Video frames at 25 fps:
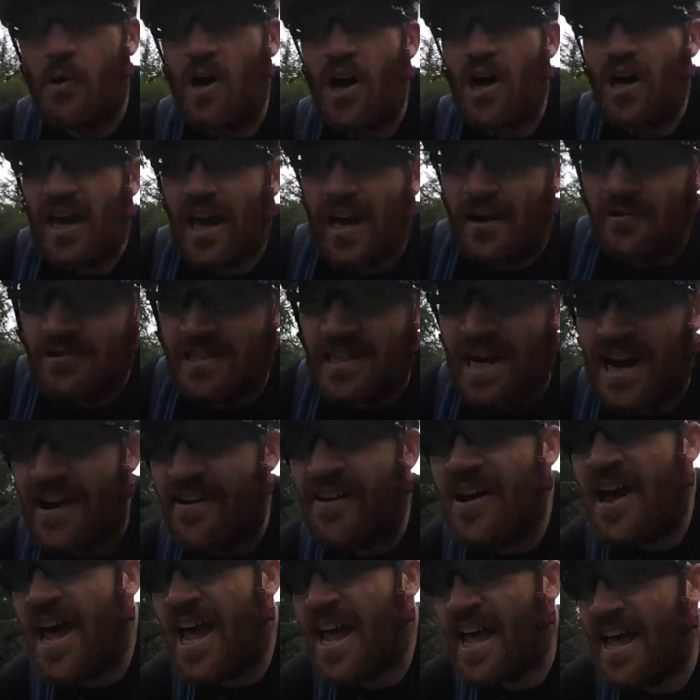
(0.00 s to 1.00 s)
workouts
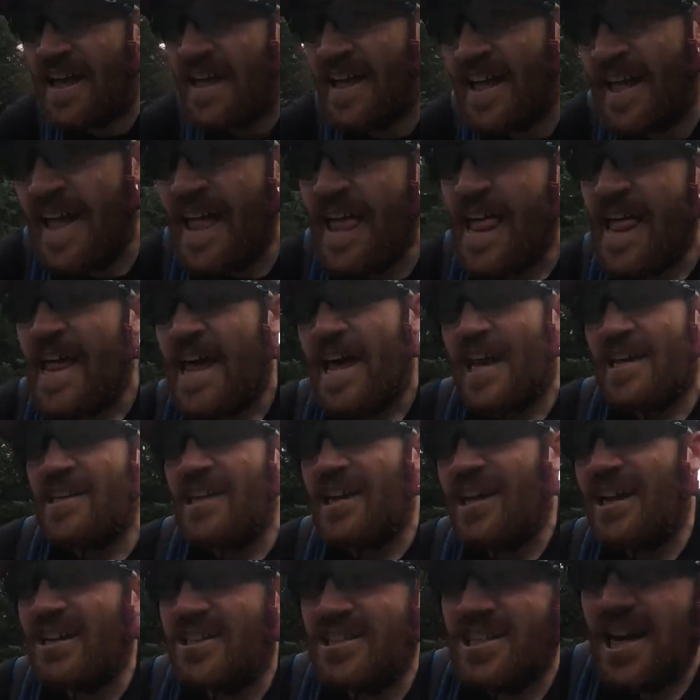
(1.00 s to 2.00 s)
now, and
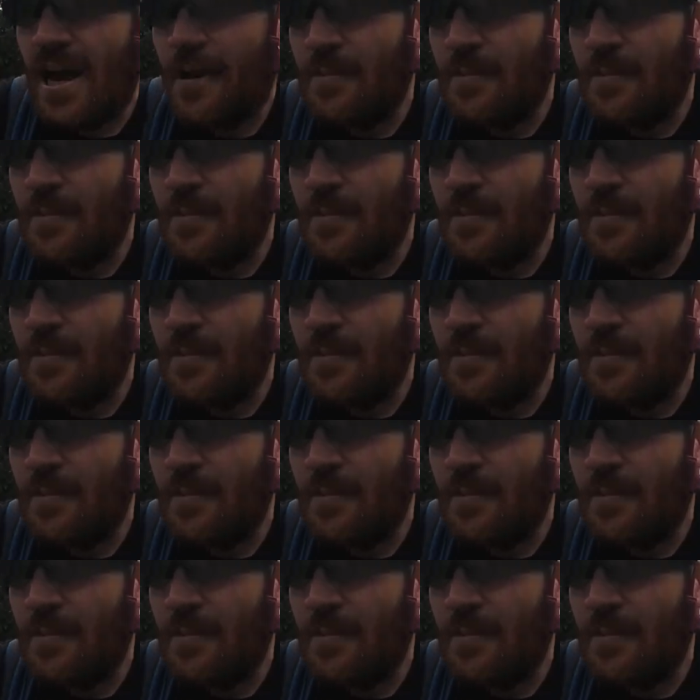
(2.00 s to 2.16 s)
the last